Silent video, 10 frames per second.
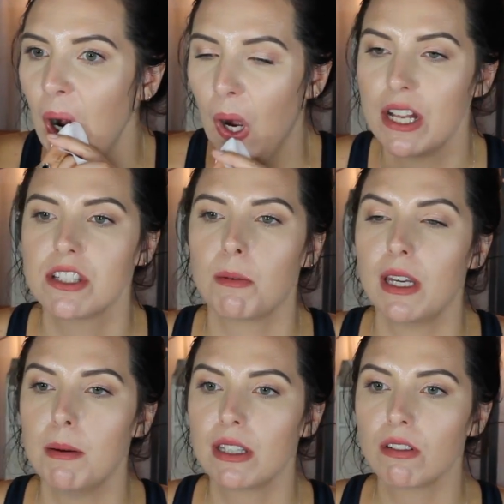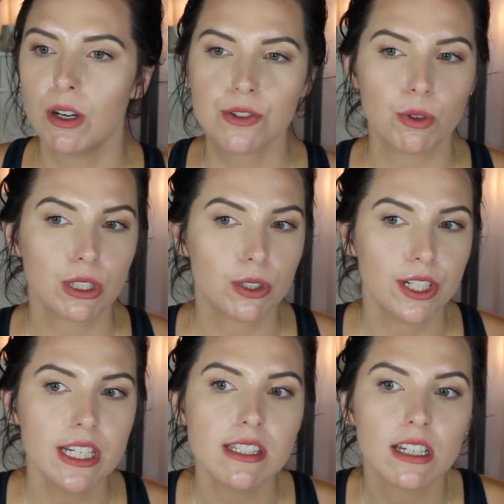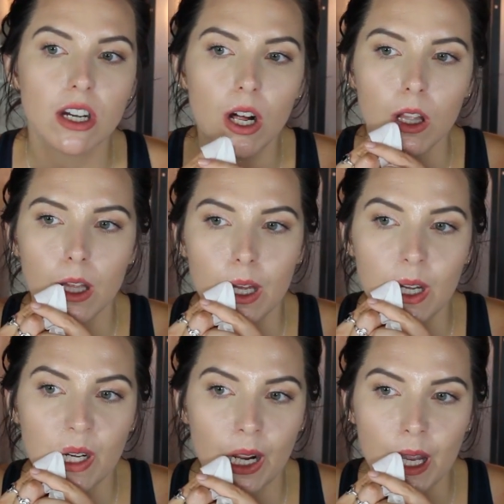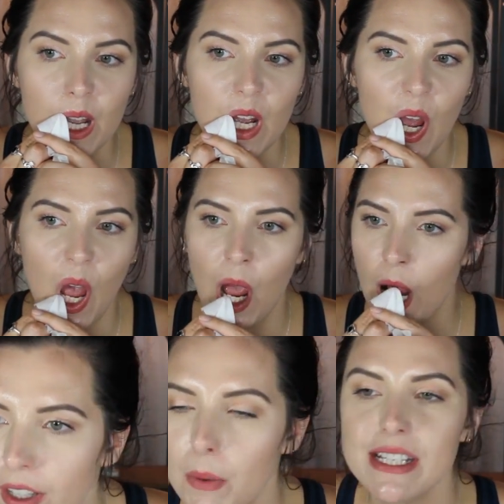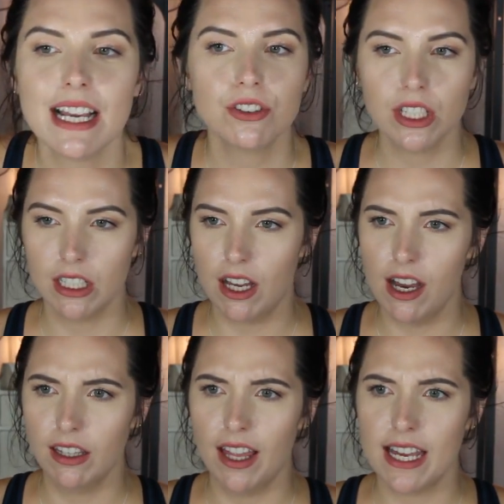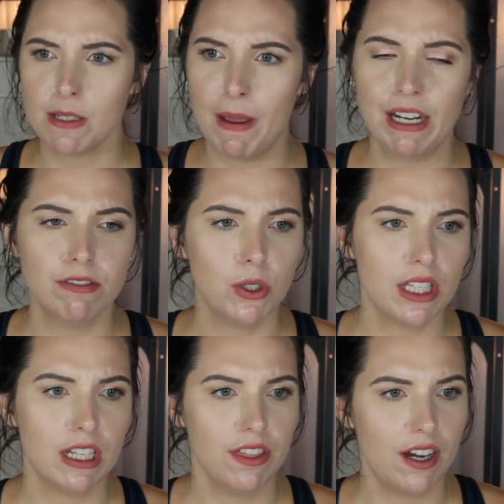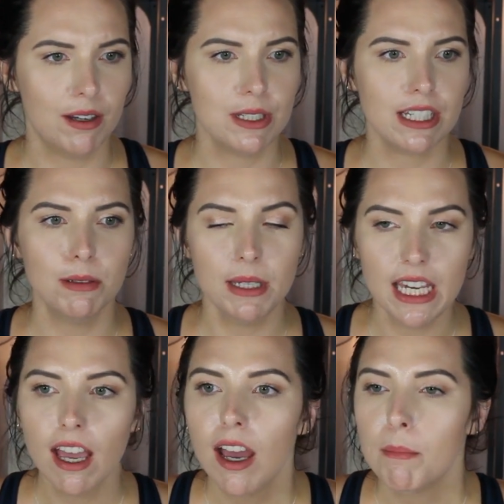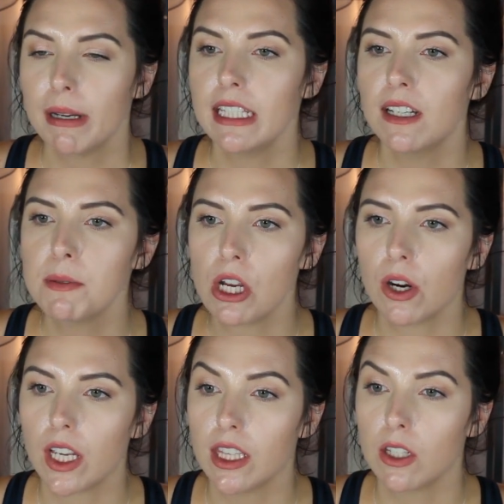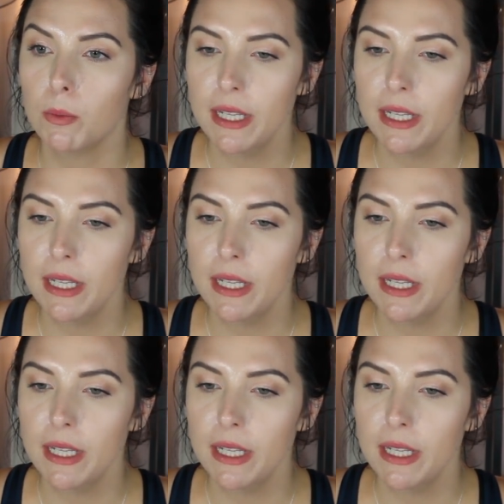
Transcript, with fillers: watch some Game of Thrones with Chris and call it a night. That was actually a lot less painful than I thought it was gonna be. My lips are a little